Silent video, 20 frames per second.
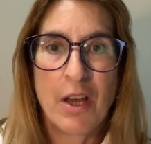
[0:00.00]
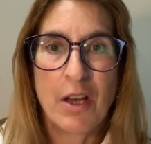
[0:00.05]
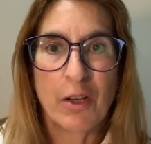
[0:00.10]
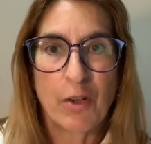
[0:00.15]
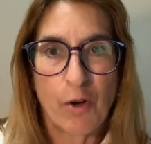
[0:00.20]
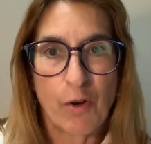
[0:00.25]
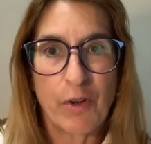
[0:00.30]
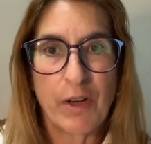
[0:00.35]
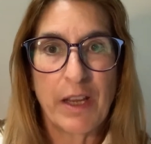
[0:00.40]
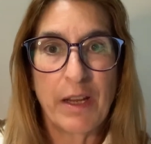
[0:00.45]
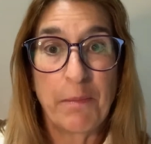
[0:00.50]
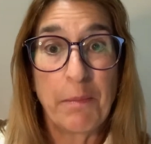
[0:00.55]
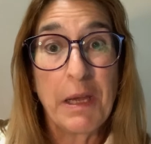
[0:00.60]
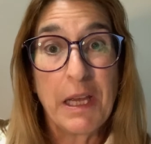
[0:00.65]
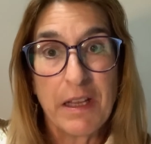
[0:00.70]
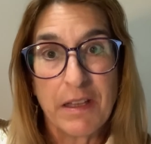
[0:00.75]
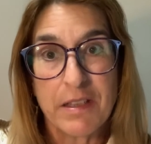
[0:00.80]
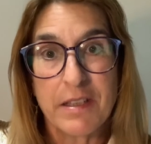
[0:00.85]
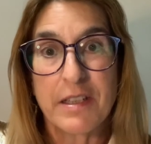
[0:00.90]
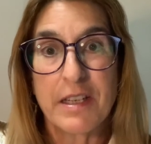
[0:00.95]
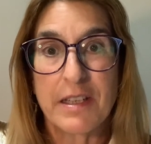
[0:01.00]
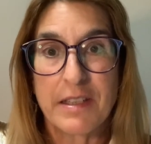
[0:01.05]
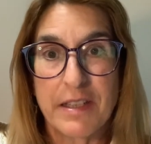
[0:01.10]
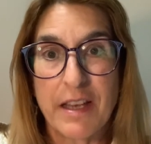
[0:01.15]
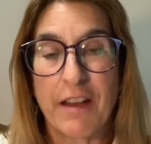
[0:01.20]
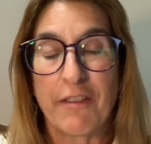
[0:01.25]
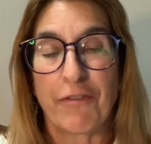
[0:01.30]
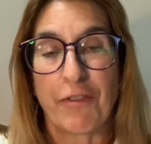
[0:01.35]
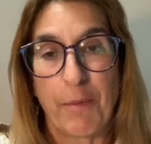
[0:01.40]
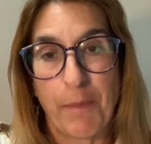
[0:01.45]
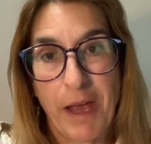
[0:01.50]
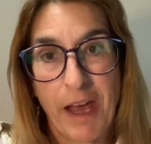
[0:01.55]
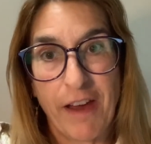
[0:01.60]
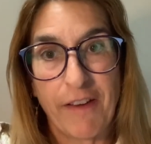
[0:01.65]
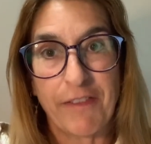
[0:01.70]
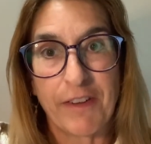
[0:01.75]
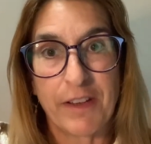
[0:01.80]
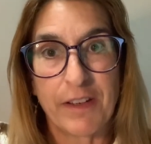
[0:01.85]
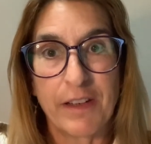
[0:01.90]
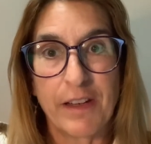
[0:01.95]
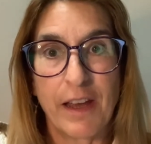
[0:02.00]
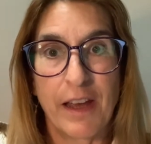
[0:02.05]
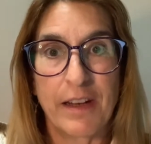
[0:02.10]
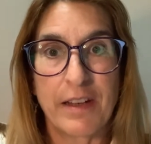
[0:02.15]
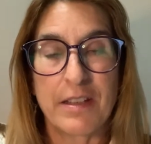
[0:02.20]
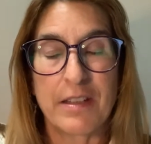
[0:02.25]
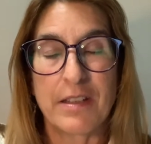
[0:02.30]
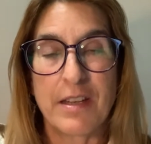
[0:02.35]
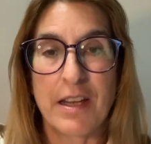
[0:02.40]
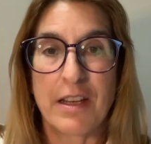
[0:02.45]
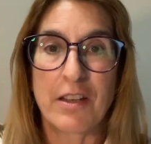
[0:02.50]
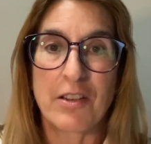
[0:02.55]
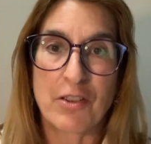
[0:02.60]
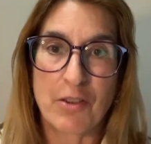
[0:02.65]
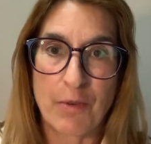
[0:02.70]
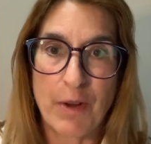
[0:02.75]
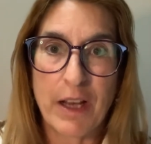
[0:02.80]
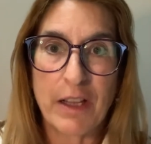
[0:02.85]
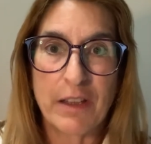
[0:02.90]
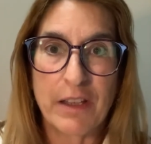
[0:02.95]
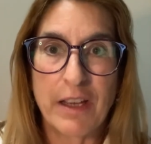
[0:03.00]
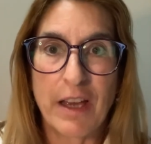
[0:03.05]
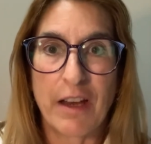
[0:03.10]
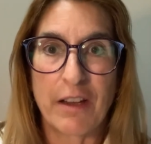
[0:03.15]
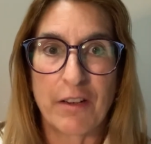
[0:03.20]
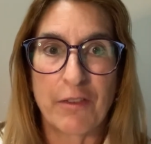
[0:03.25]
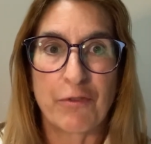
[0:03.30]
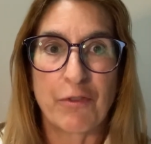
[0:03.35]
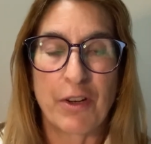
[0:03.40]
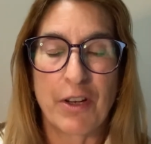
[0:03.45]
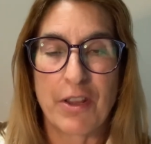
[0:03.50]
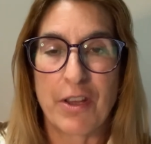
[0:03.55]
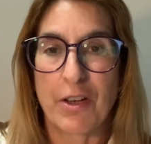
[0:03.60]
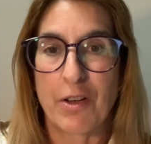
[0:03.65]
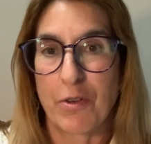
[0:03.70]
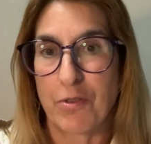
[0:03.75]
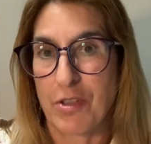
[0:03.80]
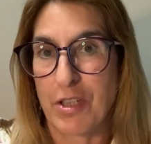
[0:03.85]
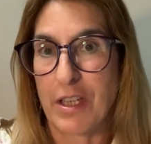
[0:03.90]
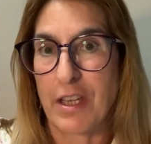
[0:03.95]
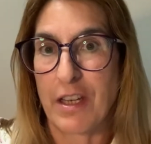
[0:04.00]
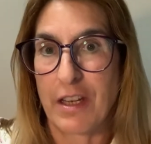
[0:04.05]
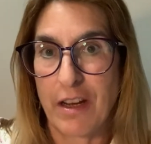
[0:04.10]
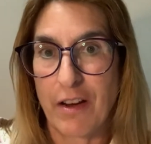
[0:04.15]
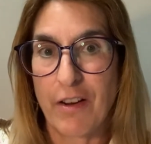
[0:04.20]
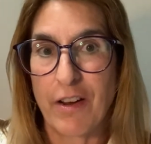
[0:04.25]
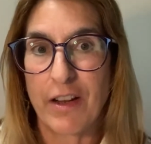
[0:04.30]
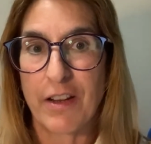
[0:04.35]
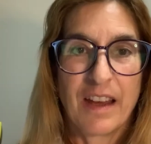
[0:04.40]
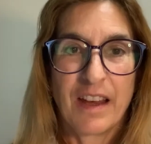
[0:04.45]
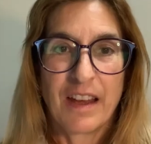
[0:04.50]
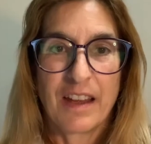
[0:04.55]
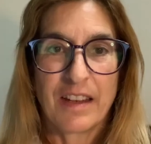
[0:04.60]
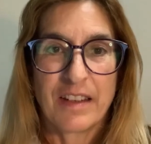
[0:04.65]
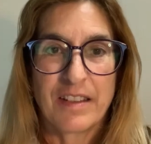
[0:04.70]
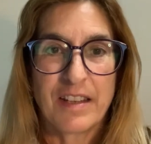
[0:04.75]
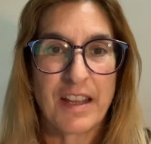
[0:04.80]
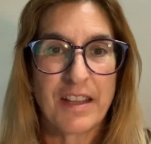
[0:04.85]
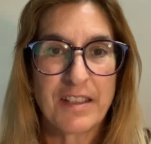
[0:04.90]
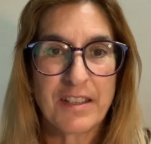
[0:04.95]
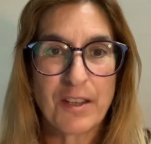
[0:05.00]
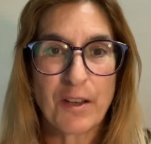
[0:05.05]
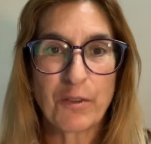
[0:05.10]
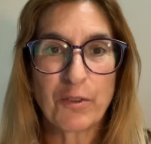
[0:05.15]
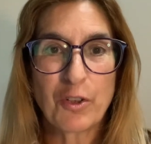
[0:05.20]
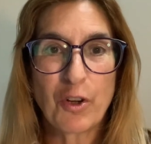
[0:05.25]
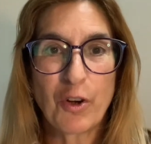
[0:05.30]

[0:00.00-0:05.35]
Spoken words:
Korin means descent from heaven and is taken directly out of one of the Kojiki narratives. Tenson